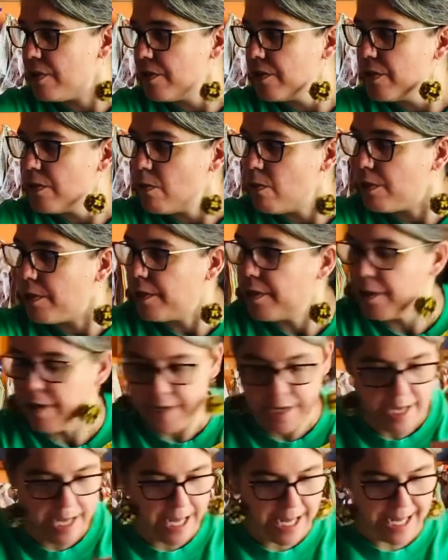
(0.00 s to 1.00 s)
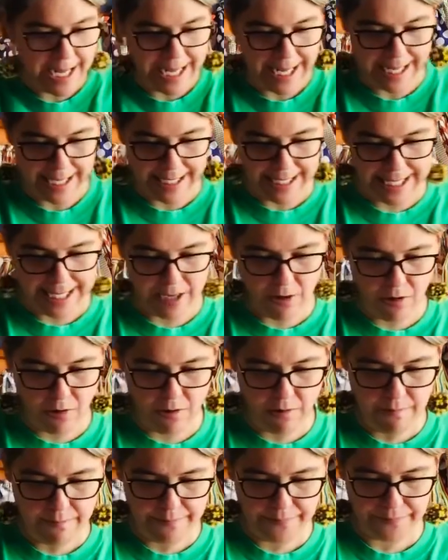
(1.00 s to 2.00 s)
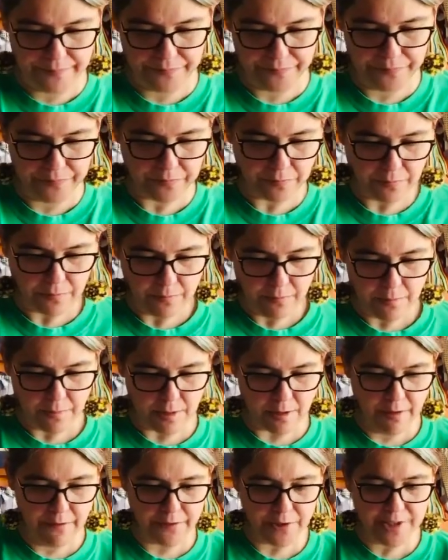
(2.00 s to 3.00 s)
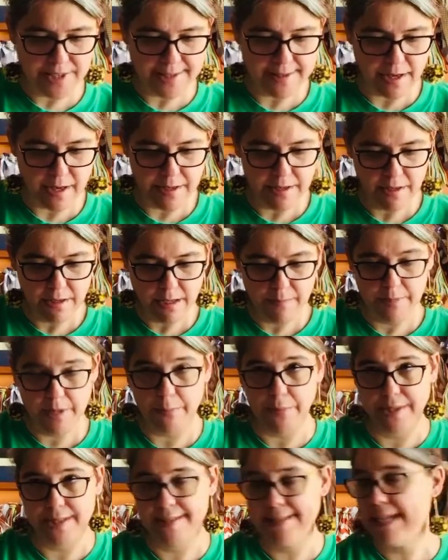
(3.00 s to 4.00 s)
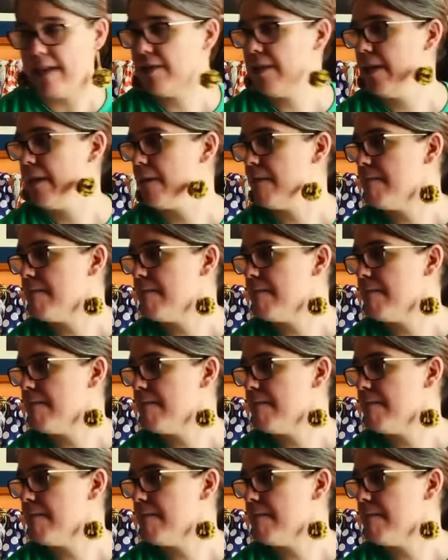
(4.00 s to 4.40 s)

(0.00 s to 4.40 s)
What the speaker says: the word Hijo, for son, I'm gonna put it down here.